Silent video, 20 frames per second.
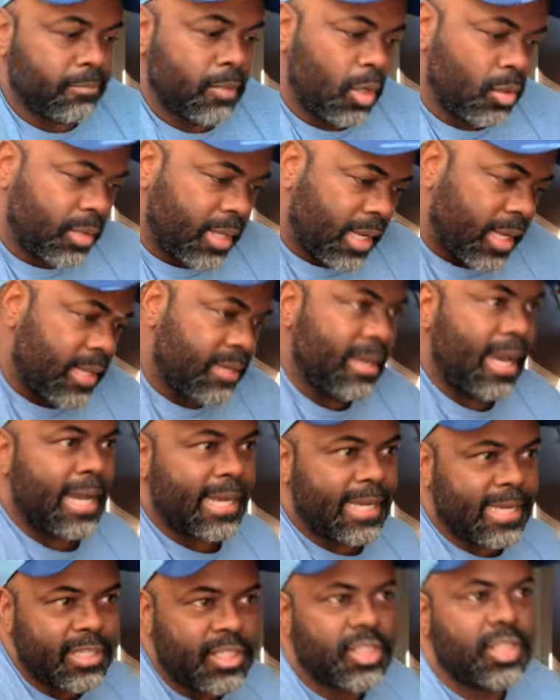Okay, I
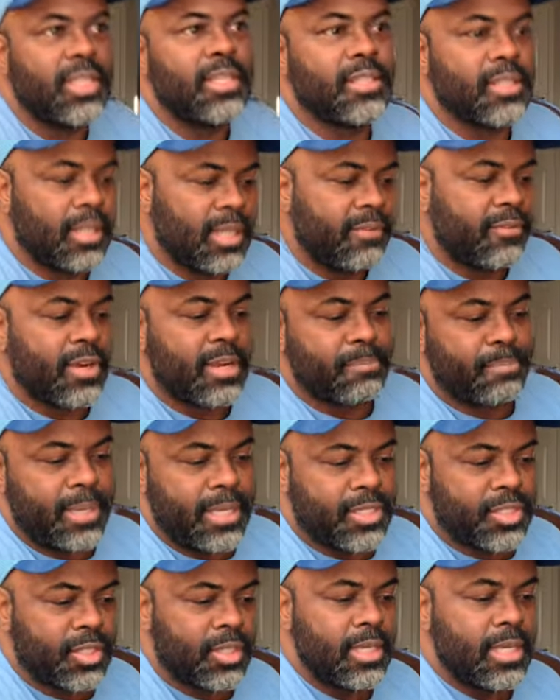can see delivering
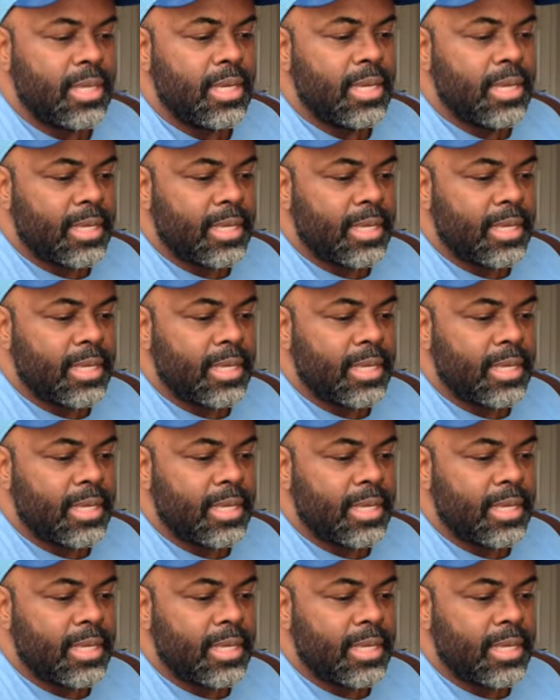pizza.